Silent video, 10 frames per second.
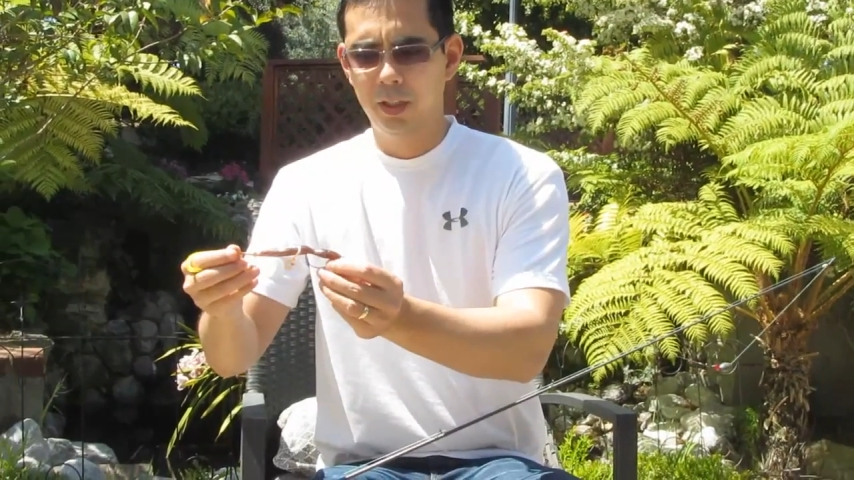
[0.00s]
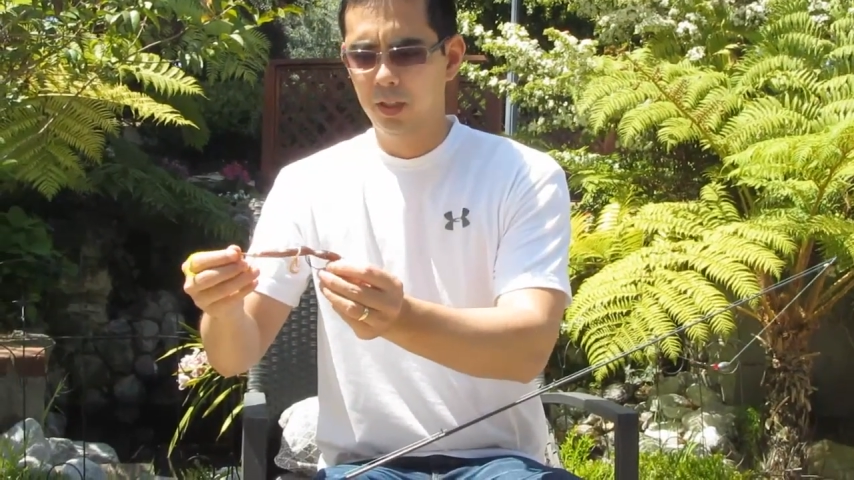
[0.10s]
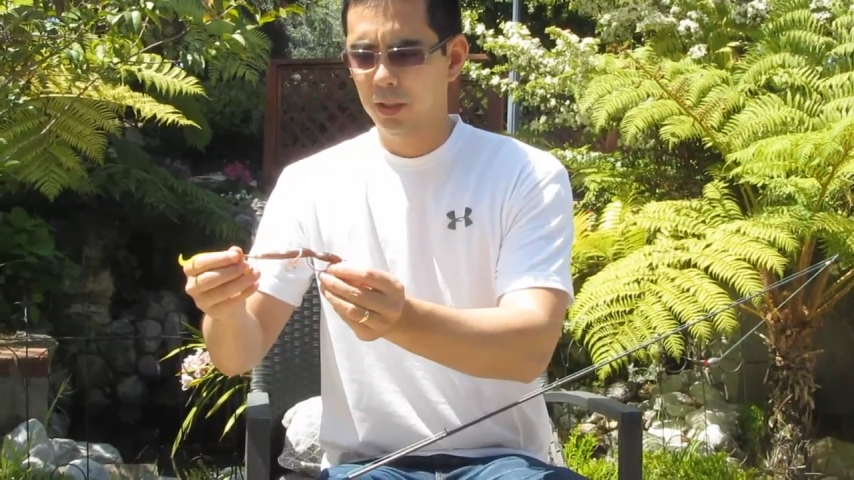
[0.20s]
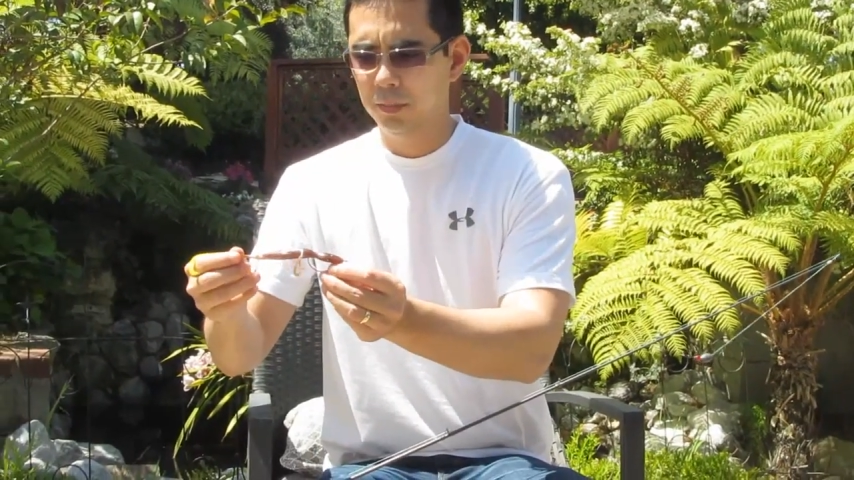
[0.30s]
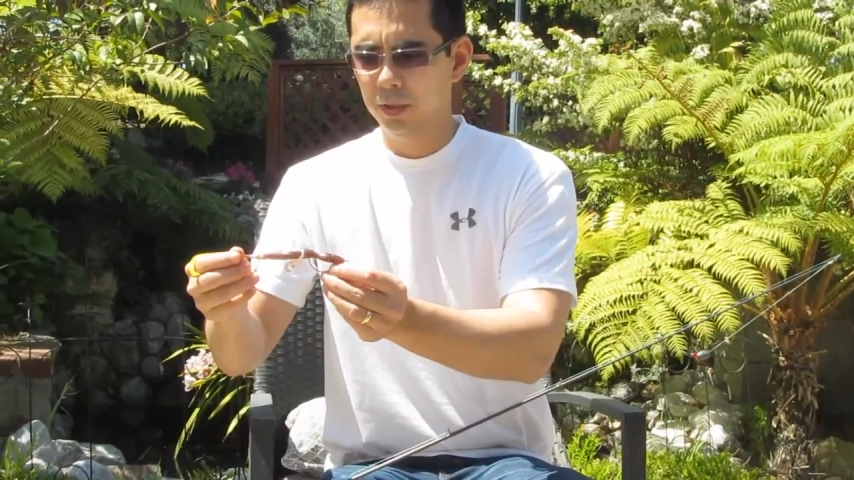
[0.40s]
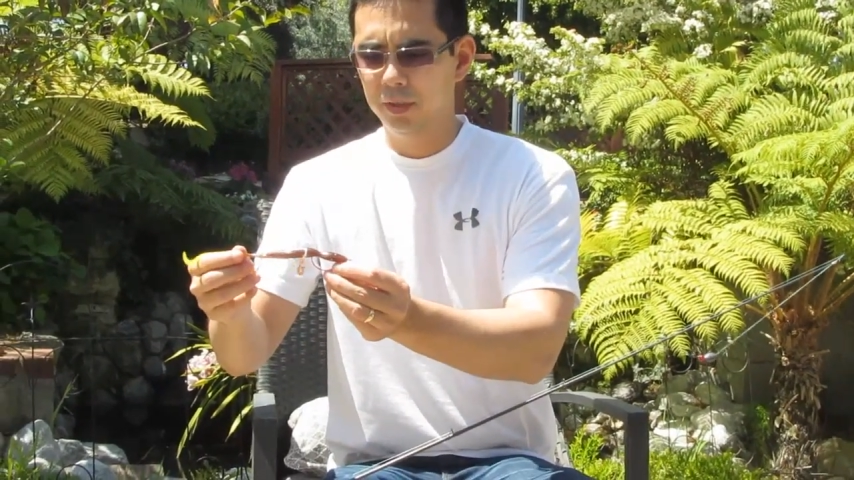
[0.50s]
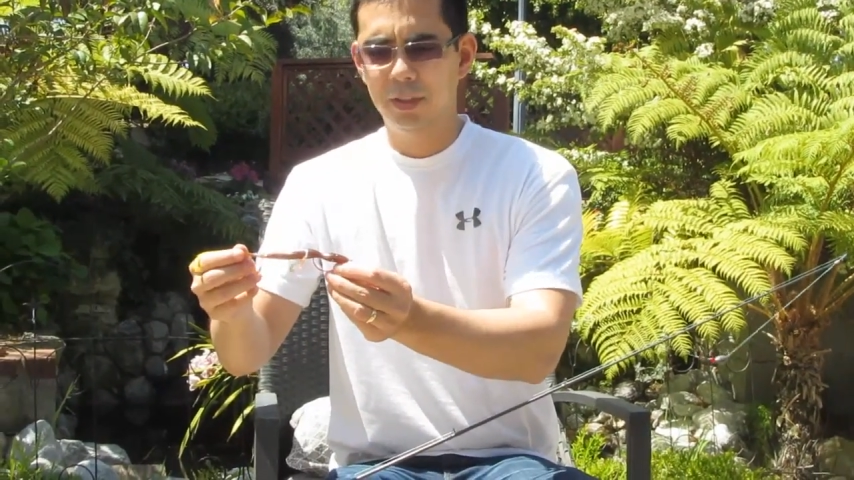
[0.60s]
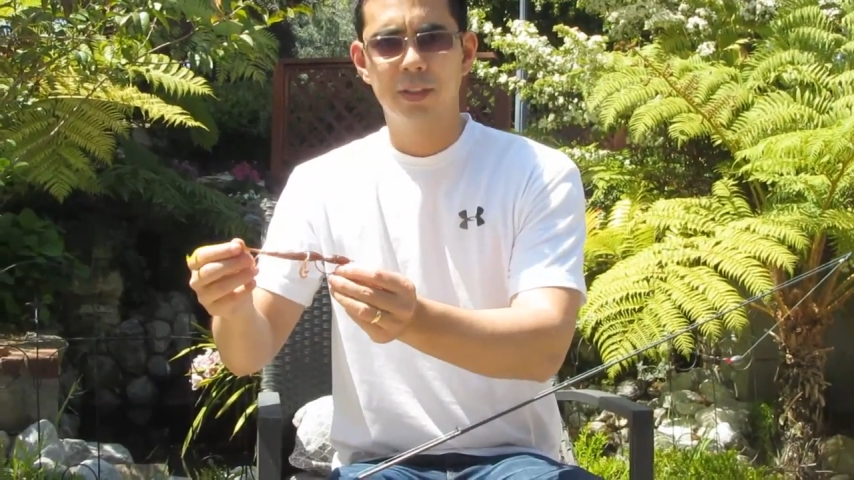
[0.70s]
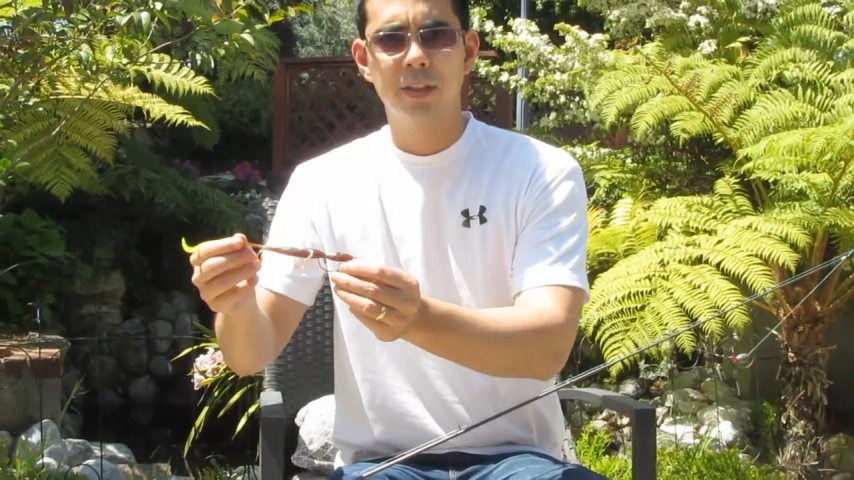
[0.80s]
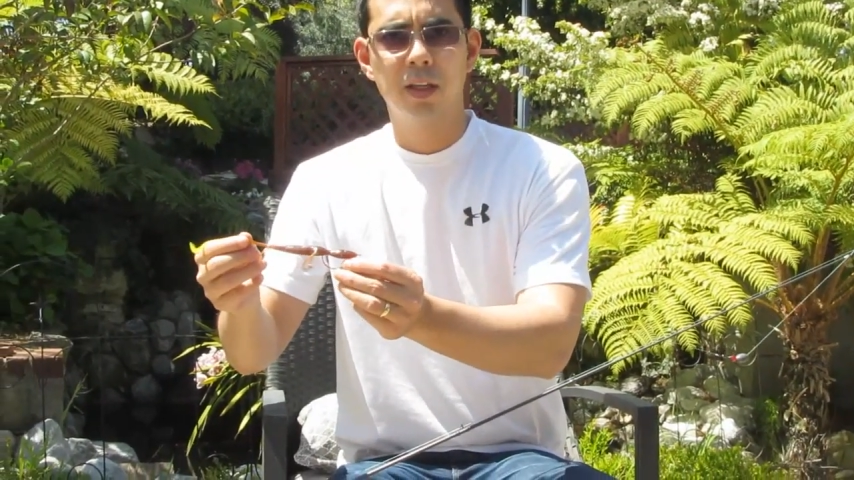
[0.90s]
Here I'm
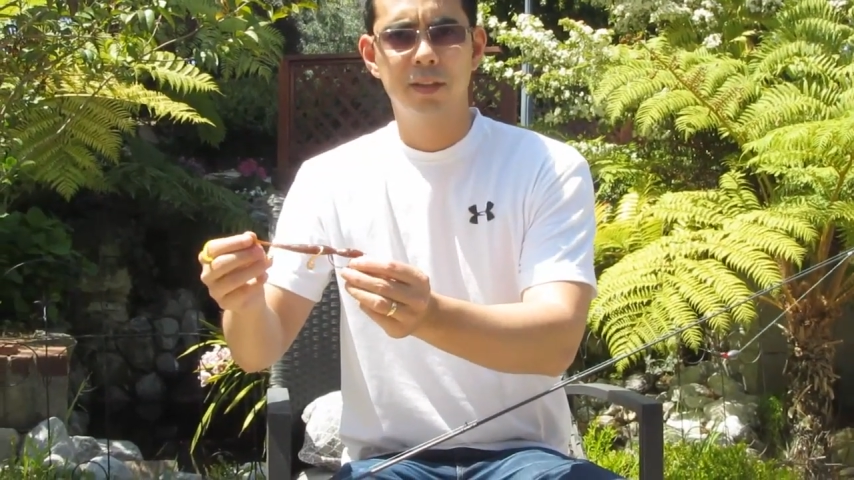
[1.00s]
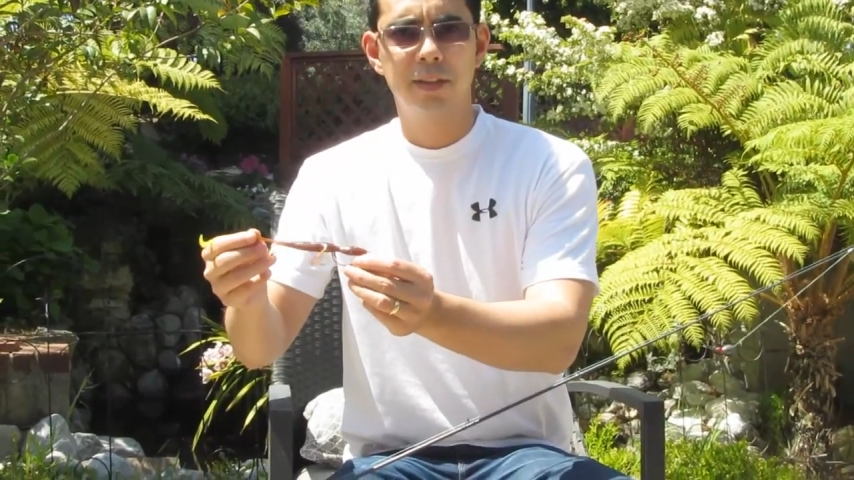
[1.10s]
using a